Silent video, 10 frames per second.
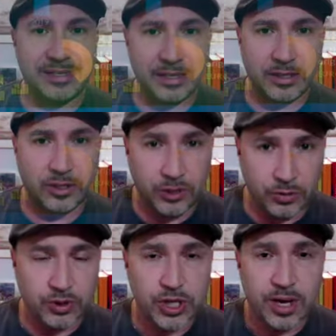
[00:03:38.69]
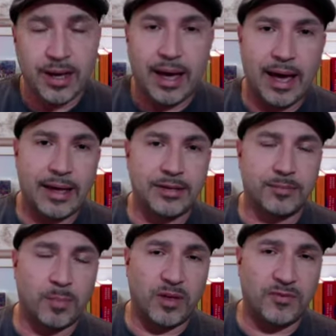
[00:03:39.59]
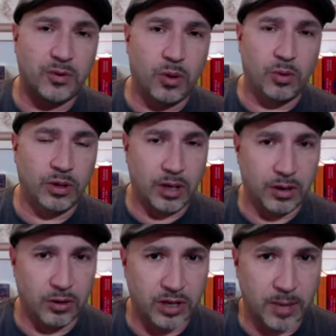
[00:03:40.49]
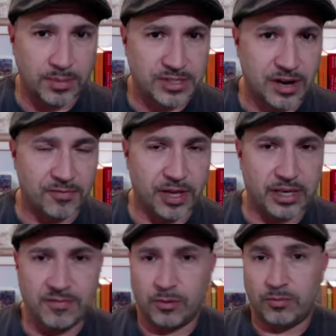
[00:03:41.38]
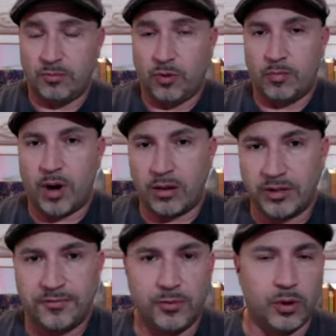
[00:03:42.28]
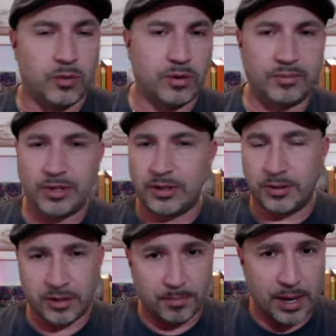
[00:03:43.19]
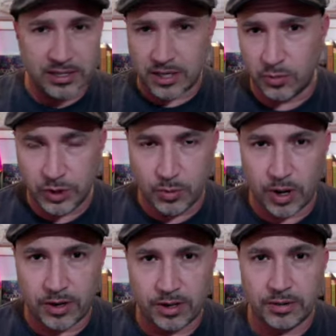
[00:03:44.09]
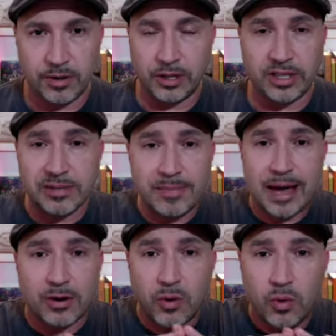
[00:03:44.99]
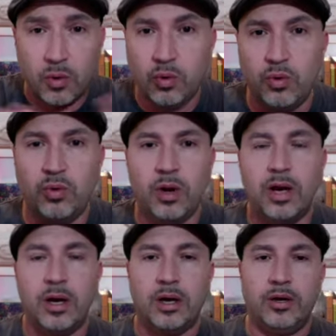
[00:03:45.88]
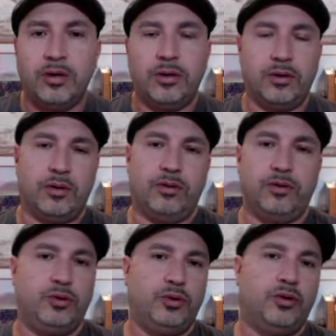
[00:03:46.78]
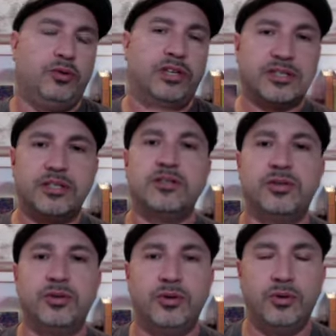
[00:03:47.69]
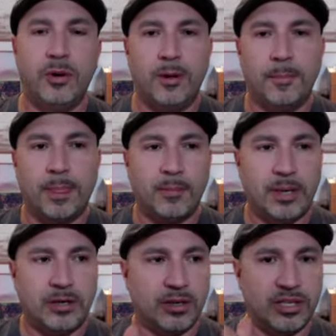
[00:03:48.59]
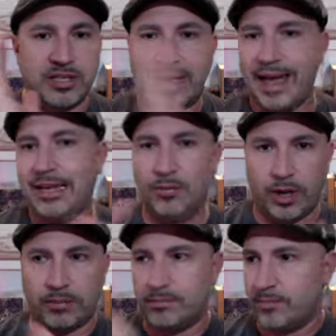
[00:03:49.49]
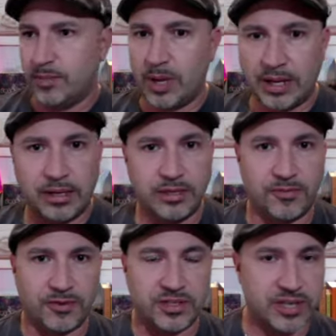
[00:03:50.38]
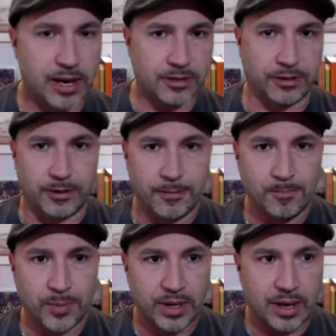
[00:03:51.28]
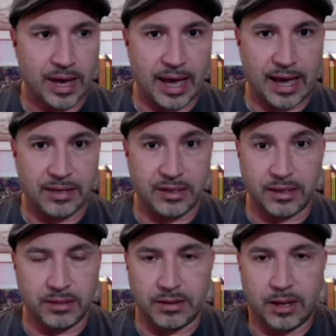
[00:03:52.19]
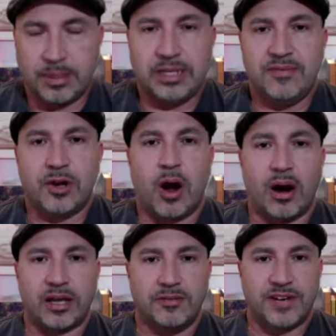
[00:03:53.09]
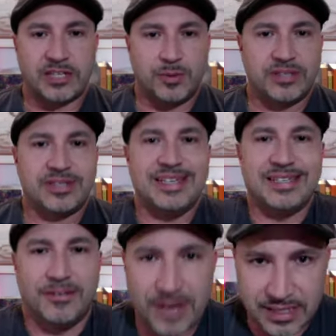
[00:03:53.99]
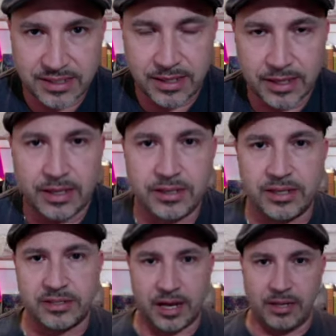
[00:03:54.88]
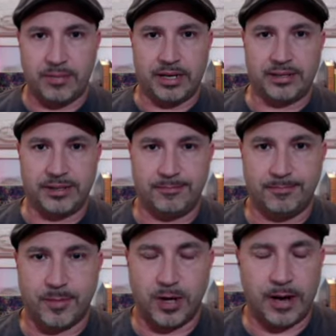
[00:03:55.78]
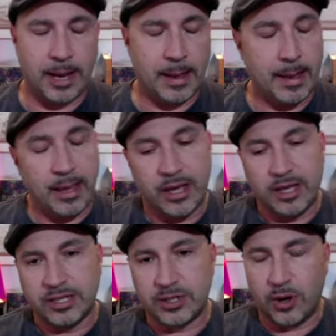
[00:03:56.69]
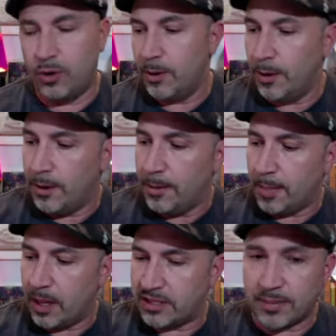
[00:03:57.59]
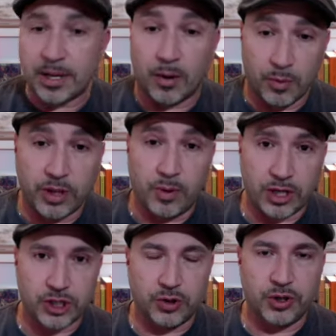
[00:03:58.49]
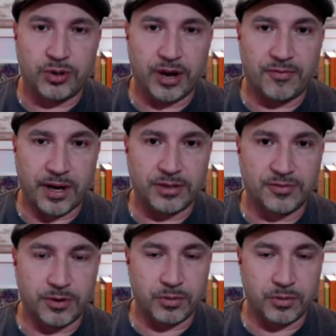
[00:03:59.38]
huge. And if you go and look up stuff like even what Motley Fool depends on who you want to. Uh, it doesn't matter who you you listen to, but you can listen to anyone in any different sector and I mean, even ARK Investments is investing into telemedicine. All right. So, something I really want to show you that I find is very,